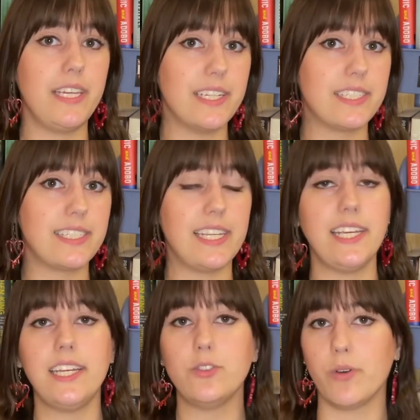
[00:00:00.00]

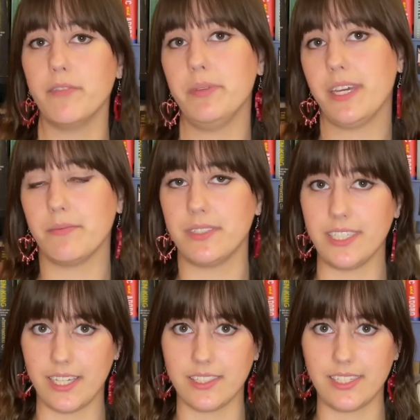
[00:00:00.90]
EST, 12 p.m.
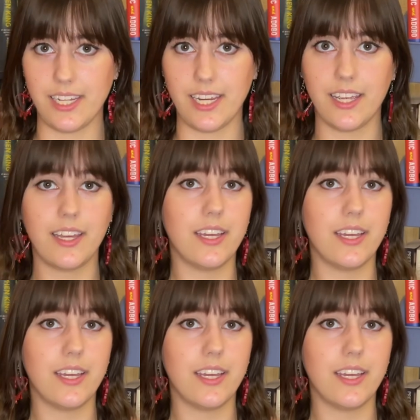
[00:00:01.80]
CST.